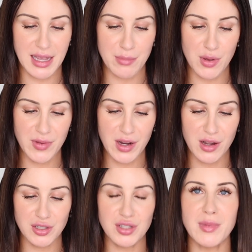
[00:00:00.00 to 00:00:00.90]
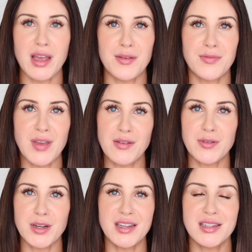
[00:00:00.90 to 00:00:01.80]
Moving on to my
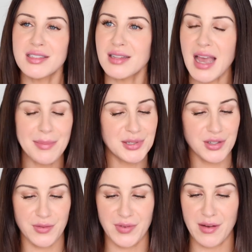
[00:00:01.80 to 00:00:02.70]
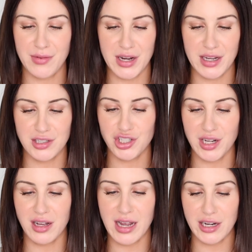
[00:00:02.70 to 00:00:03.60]
favorite, absolute favorite
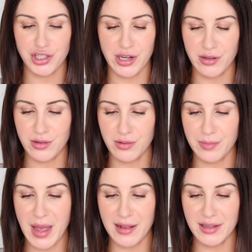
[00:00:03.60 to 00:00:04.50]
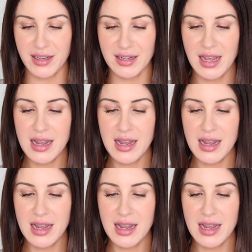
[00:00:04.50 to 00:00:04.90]
Chanel eyeshadow palette.